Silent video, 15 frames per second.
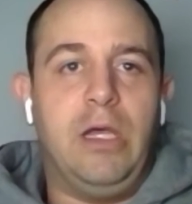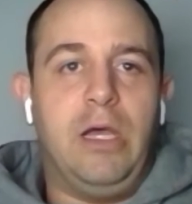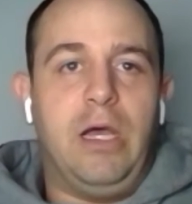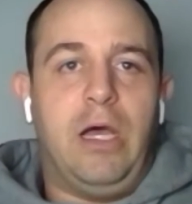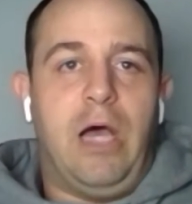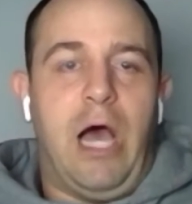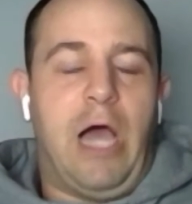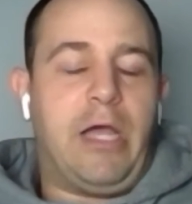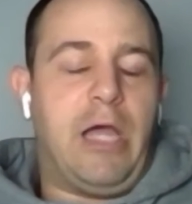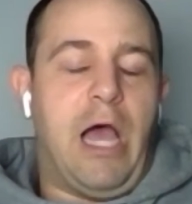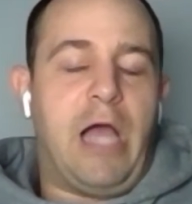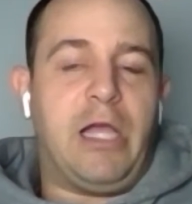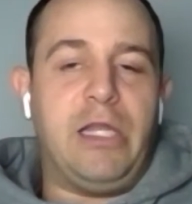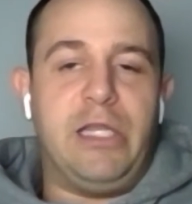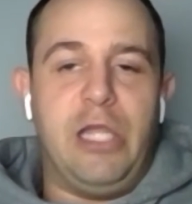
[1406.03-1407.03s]
I
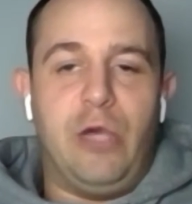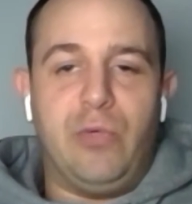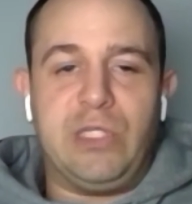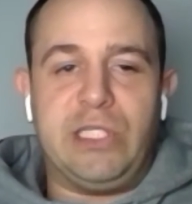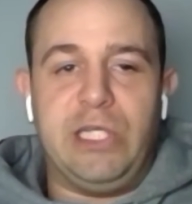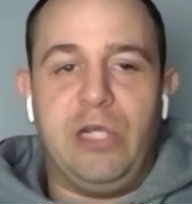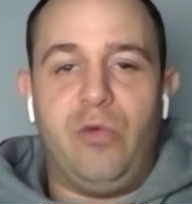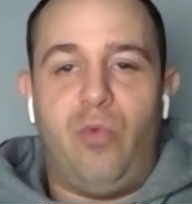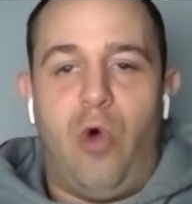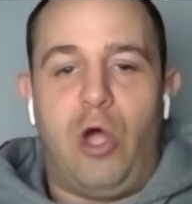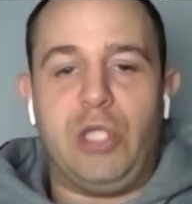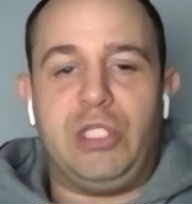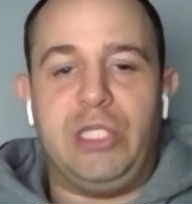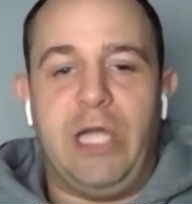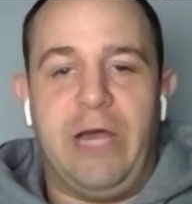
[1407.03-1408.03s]
could deal with seeing
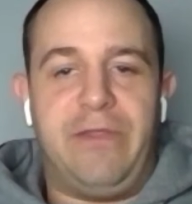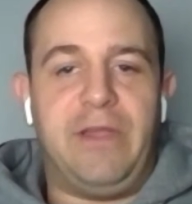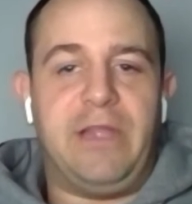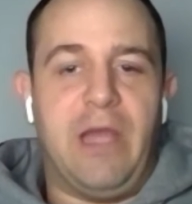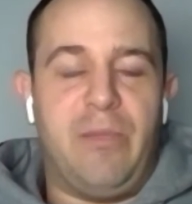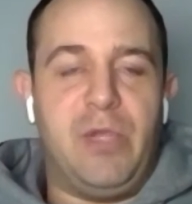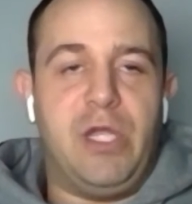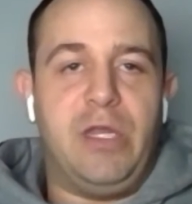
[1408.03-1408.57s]
Washington. I think that'd be a